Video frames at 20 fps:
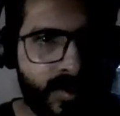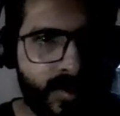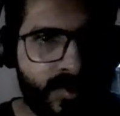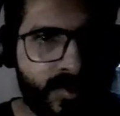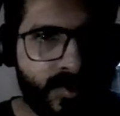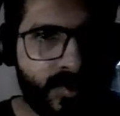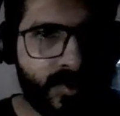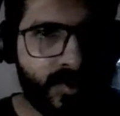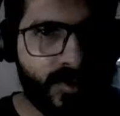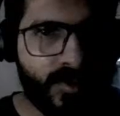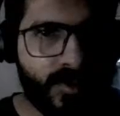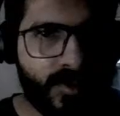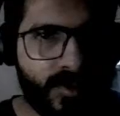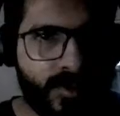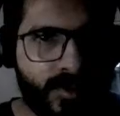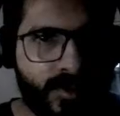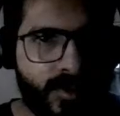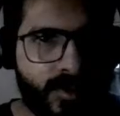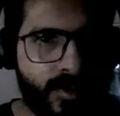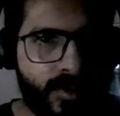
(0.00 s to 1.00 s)

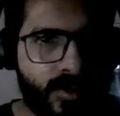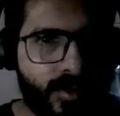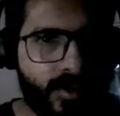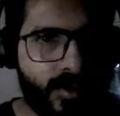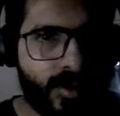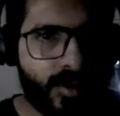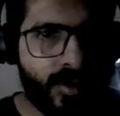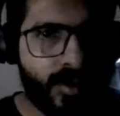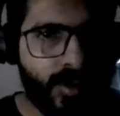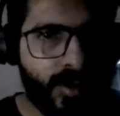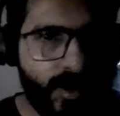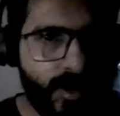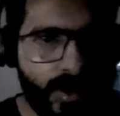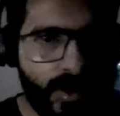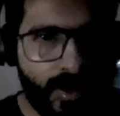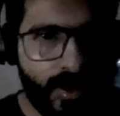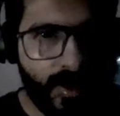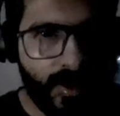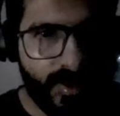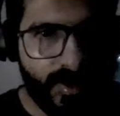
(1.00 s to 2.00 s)
So
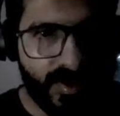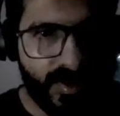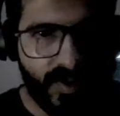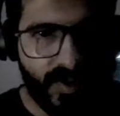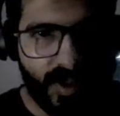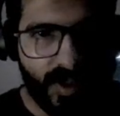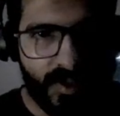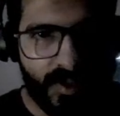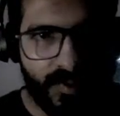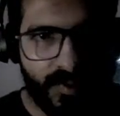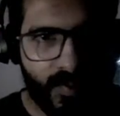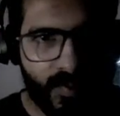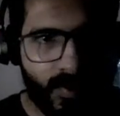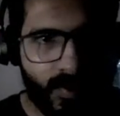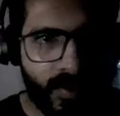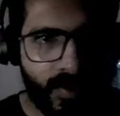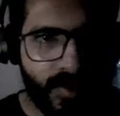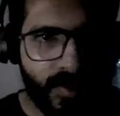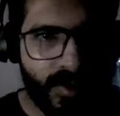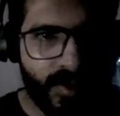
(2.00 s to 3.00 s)
here in this case, what
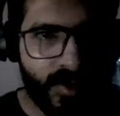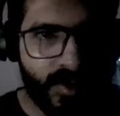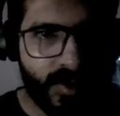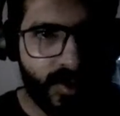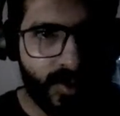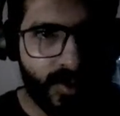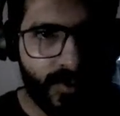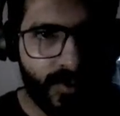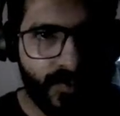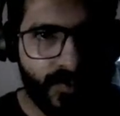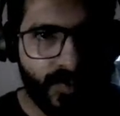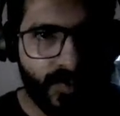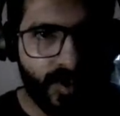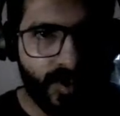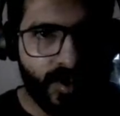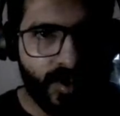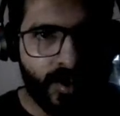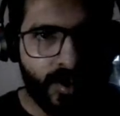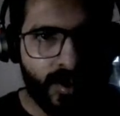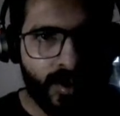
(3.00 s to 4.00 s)
we need to do,
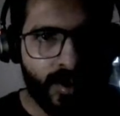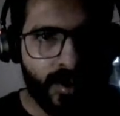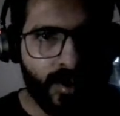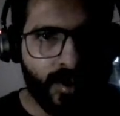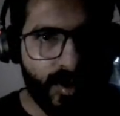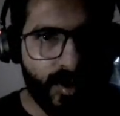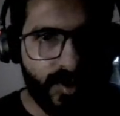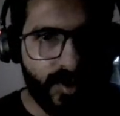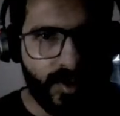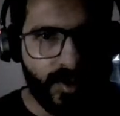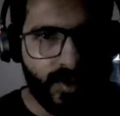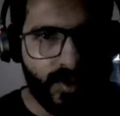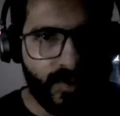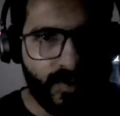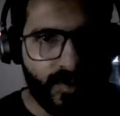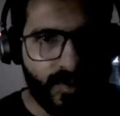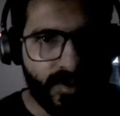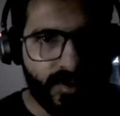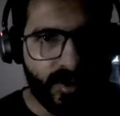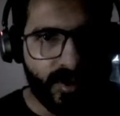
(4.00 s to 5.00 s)
instead of
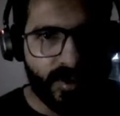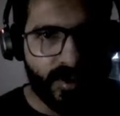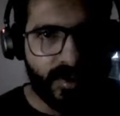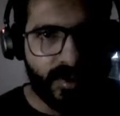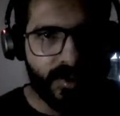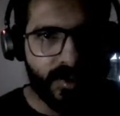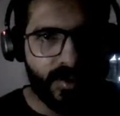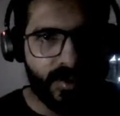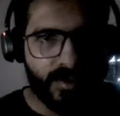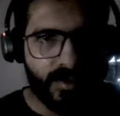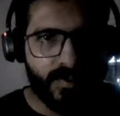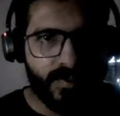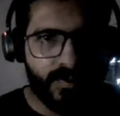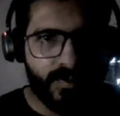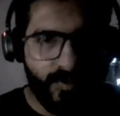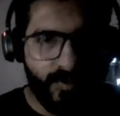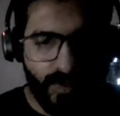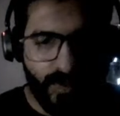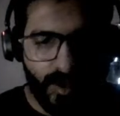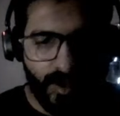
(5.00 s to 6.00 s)
object,
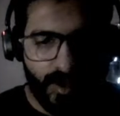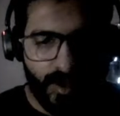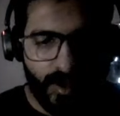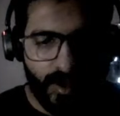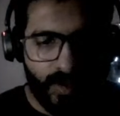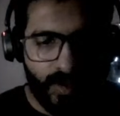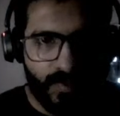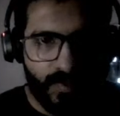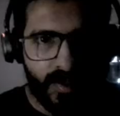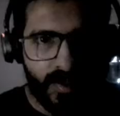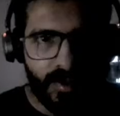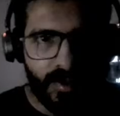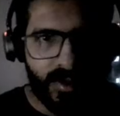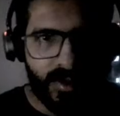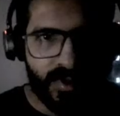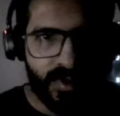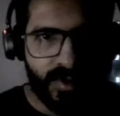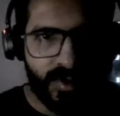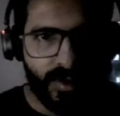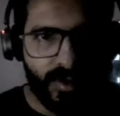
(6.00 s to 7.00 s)
we are having
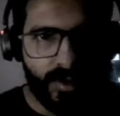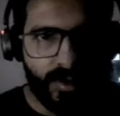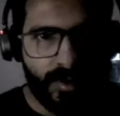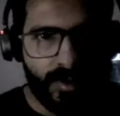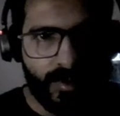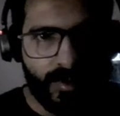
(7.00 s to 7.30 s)
integer here,